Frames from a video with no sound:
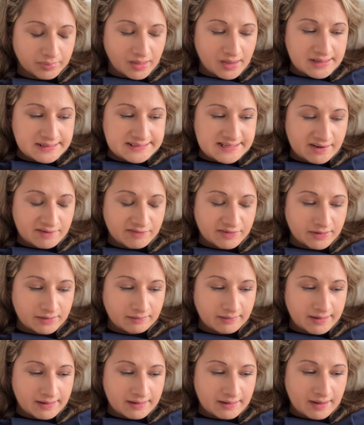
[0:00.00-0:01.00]
I
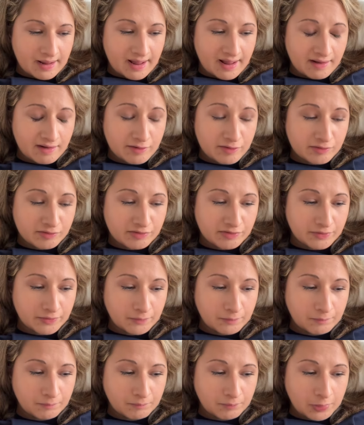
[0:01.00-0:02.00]
definitely have
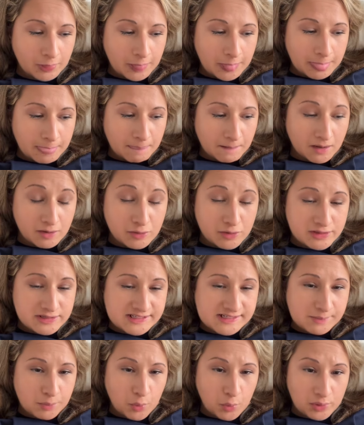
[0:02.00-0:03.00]
a good
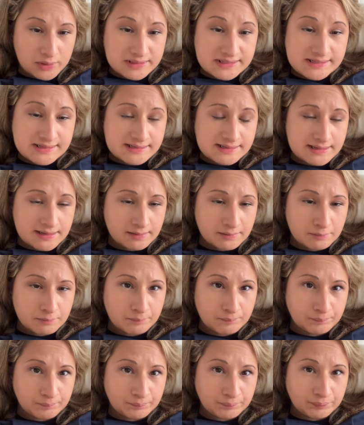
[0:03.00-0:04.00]
support
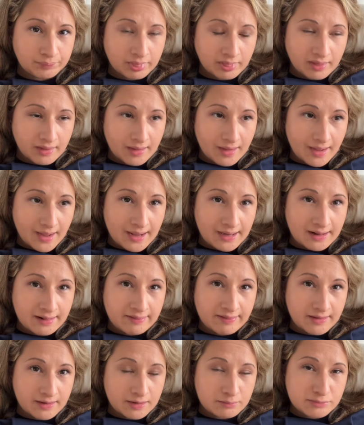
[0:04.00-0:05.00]
system, and I
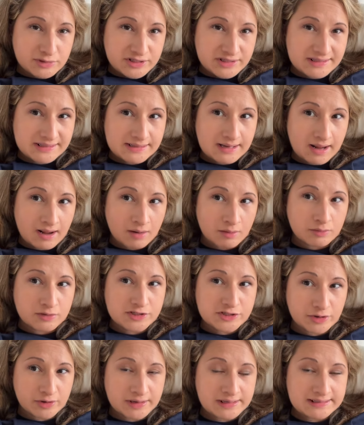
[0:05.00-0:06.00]
think I'm just now
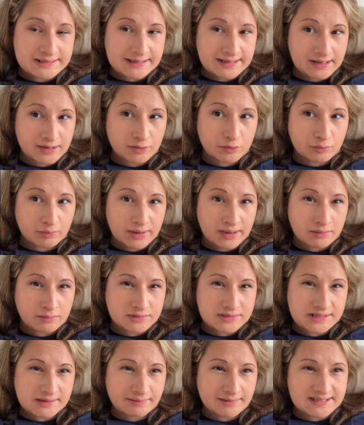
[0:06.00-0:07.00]
starting to get
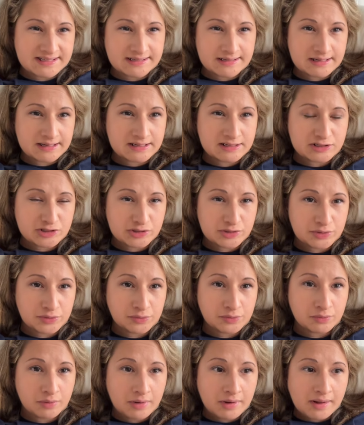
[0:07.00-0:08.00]
around to listening
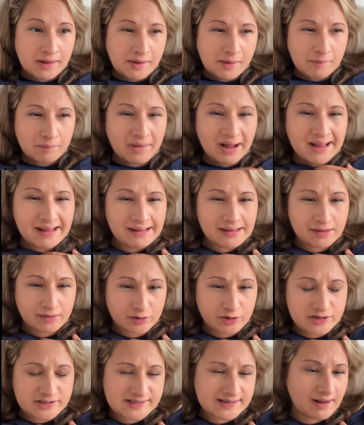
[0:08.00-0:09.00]
to my
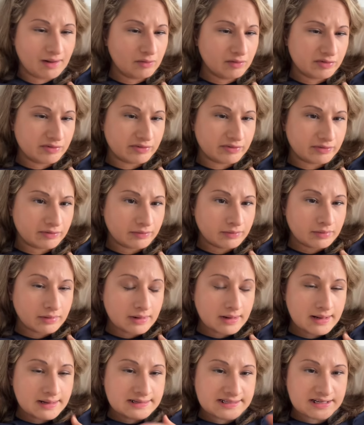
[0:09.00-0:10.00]
inner self
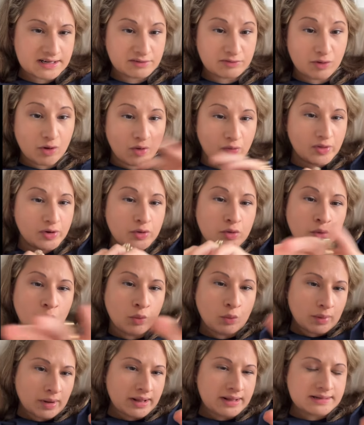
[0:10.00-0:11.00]
instead of all the
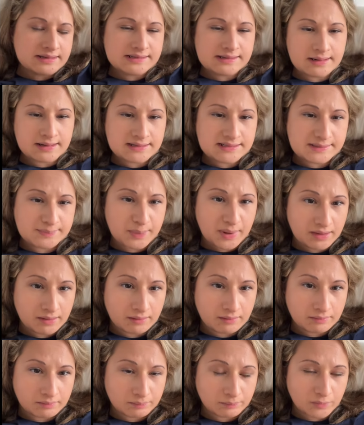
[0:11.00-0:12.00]
noise that's
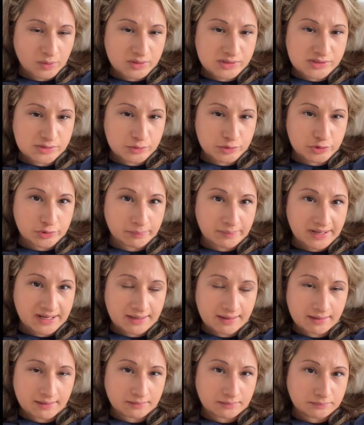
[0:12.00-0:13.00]
been on social
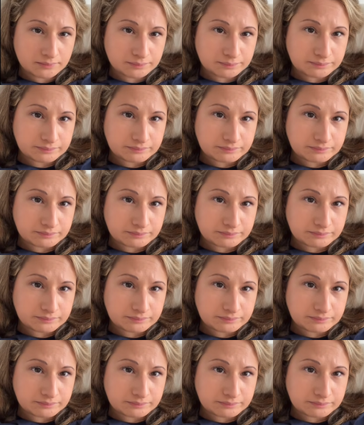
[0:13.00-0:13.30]
media.